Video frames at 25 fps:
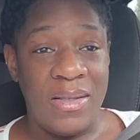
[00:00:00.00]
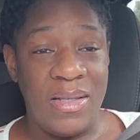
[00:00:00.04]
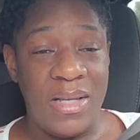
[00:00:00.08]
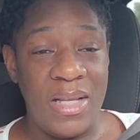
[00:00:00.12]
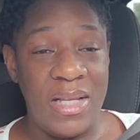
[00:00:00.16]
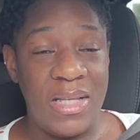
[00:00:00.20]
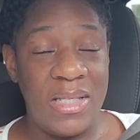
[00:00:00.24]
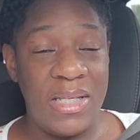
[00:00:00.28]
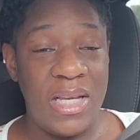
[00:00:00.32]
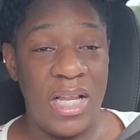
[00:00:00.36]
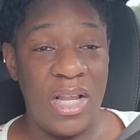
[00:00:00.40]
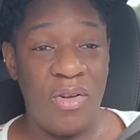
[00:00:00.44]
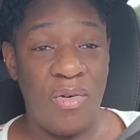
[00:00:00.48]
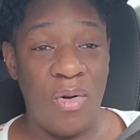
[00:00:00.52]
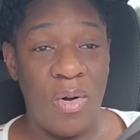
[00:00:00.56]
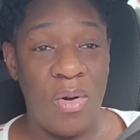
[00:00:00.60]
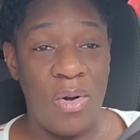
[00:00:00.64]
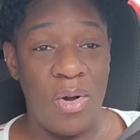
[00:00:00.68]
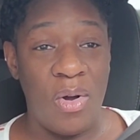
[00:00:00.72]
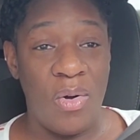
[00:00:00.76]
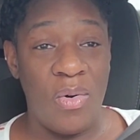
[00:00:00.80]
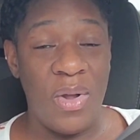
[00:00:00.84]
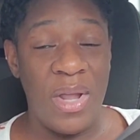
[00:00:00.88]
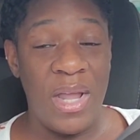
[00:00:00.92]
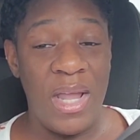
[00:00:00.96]
This
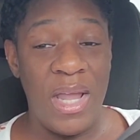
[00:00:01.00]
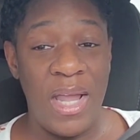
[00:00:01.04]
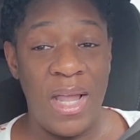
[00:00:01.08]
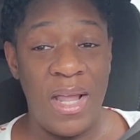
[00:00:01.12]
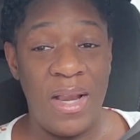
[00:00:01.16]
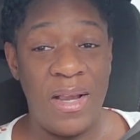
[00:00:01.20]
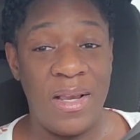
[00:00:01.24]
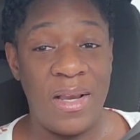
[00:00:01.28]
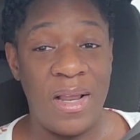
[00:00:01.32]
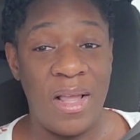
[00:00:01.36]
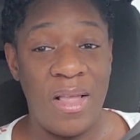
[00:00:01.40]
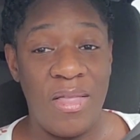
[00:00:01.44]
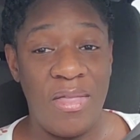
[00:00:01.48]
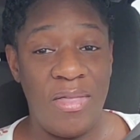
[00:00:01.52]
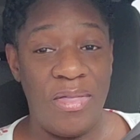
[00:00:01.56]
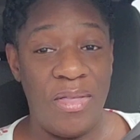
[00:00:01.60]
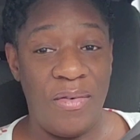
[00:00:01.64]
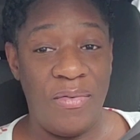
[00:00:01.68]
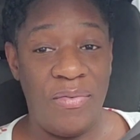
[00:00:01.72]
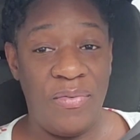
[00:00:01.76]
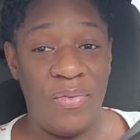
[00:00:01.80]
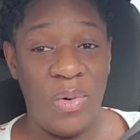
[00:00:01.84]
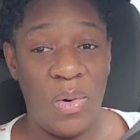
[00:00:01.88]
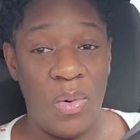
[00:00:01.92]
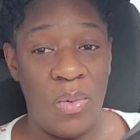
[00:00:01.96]
nigga gonna hit
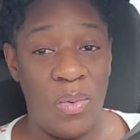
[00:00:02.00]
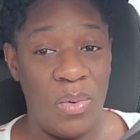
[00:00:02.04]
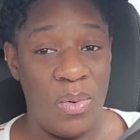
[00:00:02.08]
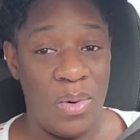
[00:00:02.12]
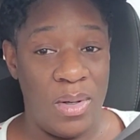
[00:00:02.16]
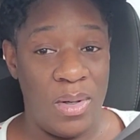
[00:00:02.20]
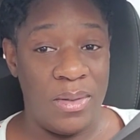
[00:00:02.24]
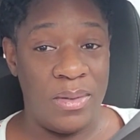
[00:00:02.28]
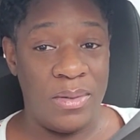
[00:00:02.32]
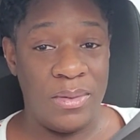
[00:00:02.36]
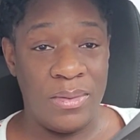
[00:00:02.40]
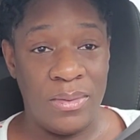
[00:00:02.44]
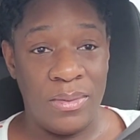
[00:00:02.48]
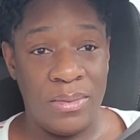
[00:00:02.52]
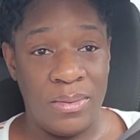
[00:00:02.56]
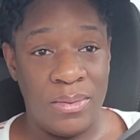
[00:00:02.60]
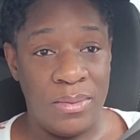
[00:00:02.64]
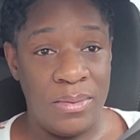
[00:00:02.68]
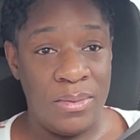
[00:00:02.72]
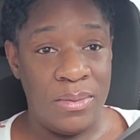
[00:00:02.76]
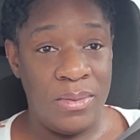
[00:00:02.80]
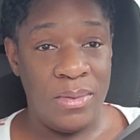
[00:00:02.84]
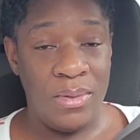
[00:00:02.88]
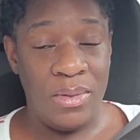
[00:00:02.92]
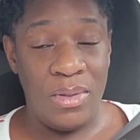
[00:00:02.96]
the floor.
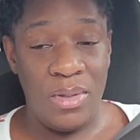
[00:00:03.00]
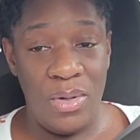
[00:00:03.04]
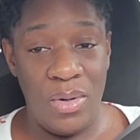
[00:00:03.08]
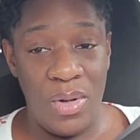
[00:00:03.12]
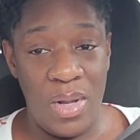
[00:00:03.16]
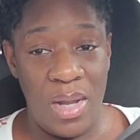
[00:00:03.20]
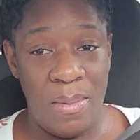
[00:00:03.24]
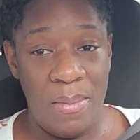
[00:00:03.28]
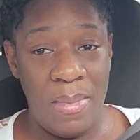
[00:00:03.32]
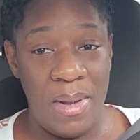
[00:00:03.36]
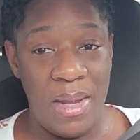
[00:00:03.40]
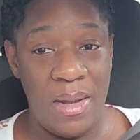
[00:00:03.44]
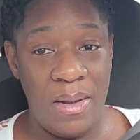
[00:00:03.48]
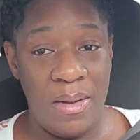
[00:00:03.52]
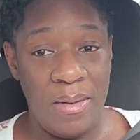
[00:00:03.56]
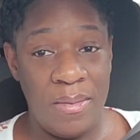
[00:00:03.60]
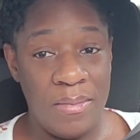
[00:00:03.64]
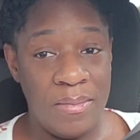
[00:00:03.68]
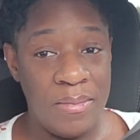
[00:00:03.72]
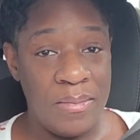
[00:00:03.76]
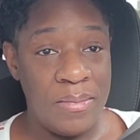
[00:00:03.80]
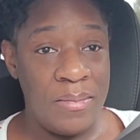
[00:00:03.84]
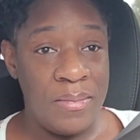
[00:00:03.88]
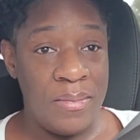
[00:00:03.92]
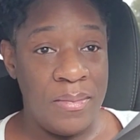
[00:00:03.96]
You hear me?
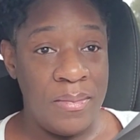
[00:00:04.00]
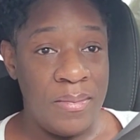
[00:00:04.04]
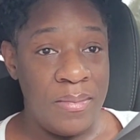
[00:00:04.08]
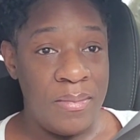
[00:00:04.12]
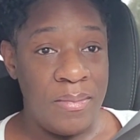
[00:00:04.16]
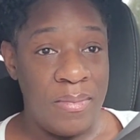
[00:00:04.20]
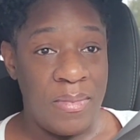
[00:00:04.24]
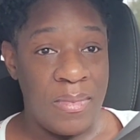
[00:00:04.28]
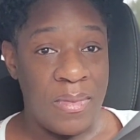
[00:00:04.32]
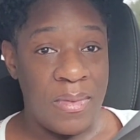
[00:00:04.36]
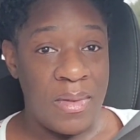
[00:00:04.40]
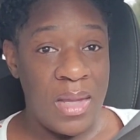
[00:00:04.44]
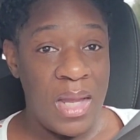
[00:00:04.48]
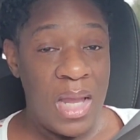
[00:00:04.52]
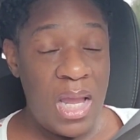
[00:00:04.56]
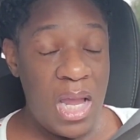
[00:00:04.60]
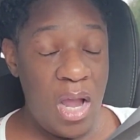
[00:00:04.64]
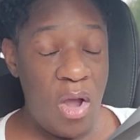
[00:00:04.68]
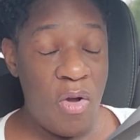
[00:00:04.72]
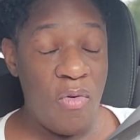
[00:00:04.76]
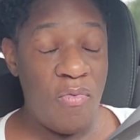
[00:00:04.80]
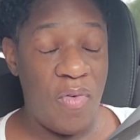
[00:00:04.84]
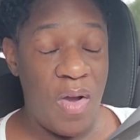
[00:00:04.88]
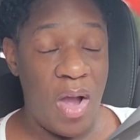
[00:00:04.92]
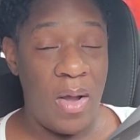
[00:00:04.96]

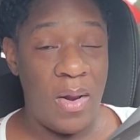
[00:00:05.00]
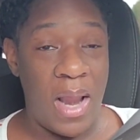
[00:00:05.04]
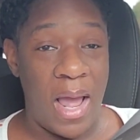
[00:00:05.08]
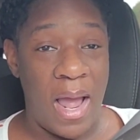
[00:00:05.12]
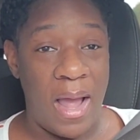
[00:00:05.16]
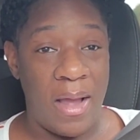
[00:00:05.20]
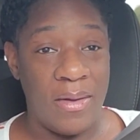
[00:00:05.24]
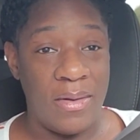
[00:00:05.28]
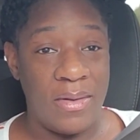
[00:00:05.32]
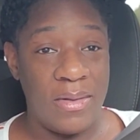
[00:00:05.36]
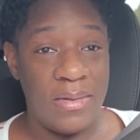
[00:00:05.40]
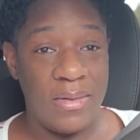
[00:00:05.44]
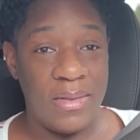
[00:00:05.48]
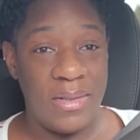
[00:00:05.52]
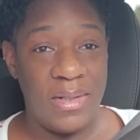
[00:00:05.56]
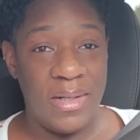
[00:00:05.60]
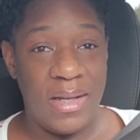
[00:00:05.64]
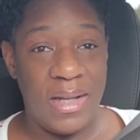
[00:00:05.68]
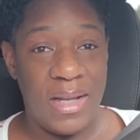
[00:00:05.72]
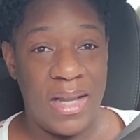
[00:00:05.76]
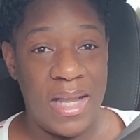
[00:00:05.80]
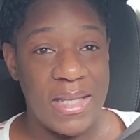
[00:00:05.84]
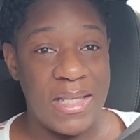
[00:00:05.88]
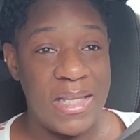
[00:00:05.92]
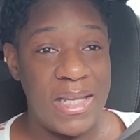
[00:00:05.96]
He gonna fall out.
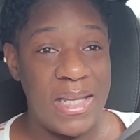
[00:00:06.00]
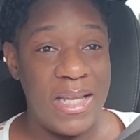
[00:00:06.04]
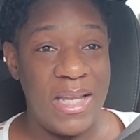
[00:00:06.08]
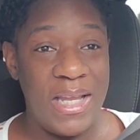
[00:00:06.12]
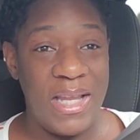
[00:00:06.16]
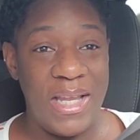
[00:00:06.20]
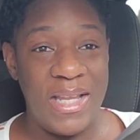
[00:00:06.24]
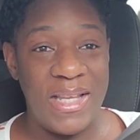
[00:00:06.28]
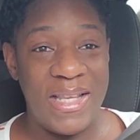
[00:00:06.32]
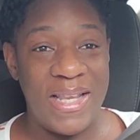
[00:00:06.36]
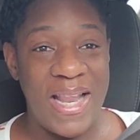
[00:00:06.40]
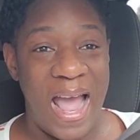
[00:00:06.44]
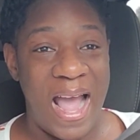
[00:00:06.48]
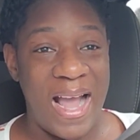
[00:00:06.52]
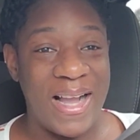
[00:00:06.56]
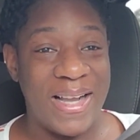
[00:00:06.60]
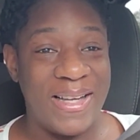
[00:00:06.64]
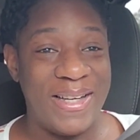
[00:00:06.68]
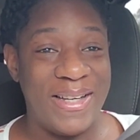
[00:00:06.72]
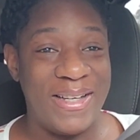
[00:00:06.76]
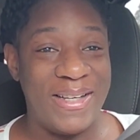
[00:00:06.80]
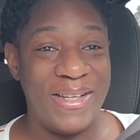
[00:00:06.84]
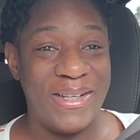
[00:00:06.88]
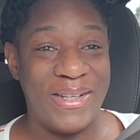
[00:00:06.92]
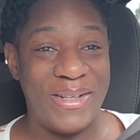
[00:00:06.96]
Because he's
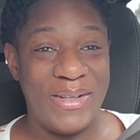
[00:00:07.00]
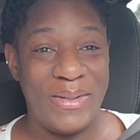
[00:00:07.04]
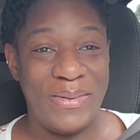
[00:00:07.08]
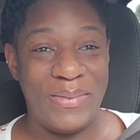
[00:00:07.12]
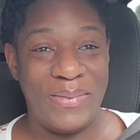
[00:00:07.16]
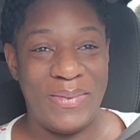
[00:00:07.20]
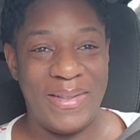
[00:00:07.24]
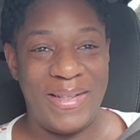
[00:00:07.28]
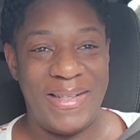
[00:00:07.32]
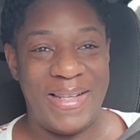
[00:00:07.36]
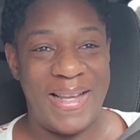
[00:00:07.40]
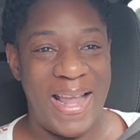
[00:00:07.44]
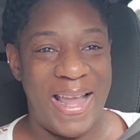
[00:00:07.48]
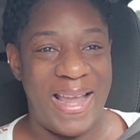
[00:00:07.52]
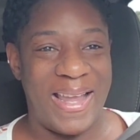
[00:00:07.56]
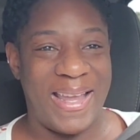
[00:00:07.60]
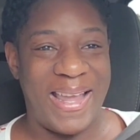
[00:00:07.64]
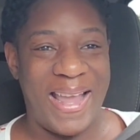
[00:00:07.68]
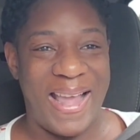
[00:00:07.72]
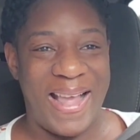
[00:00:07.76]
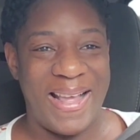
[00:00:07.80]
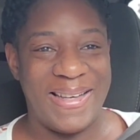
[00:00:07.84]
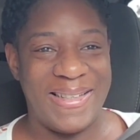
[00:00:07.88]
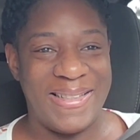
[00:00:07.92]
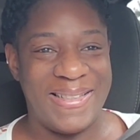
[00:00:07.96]
not good with
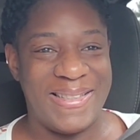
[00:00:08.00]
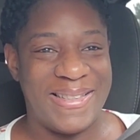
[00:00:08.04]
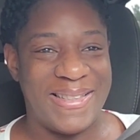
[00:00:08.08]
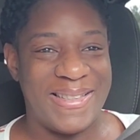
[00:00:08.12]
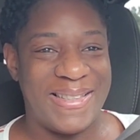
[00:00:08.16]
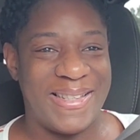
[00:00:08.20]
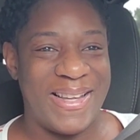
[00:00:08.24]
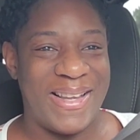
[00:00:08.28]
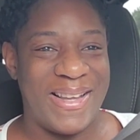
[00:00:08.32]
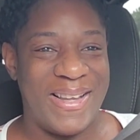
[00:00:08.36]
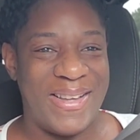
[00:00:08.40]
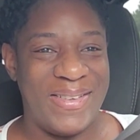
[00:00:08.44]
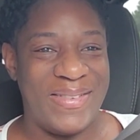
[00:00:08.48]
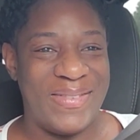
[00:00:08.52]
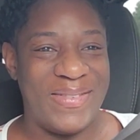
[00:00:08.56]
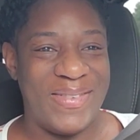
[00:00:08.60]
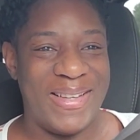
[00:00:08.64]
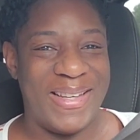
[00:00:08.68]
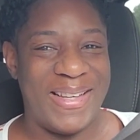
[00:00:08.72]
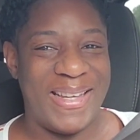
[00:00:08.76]
that kind of stuff.